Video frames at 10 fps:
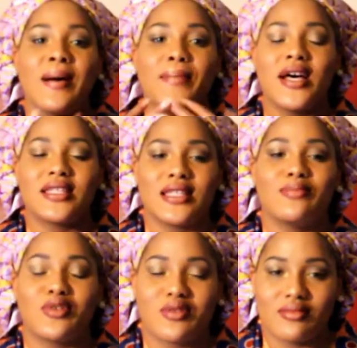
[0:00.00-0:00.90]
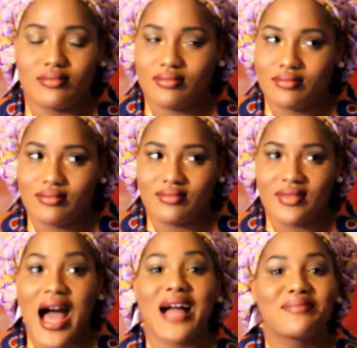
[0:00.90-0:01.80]
Merci beaucoup.
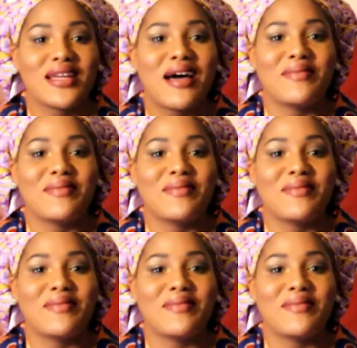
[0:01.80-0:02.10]
Okay?